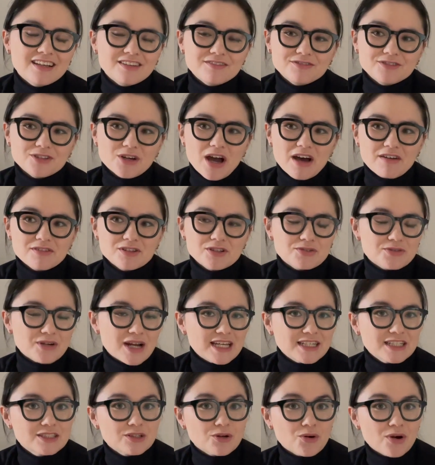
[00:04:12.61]
If you haven't
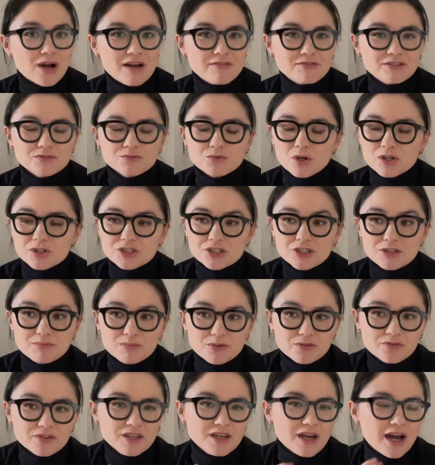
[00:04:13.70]
read it or haven't watched the
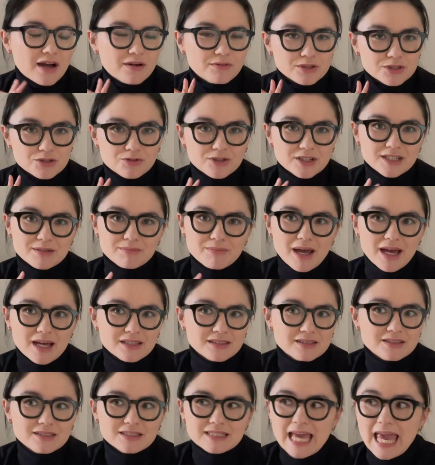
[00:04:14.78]
movie, I would
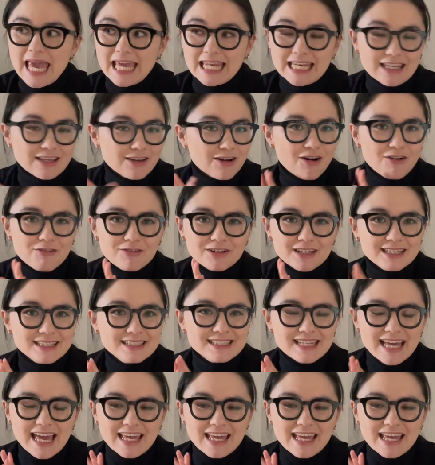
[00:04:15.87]
recommend any of it.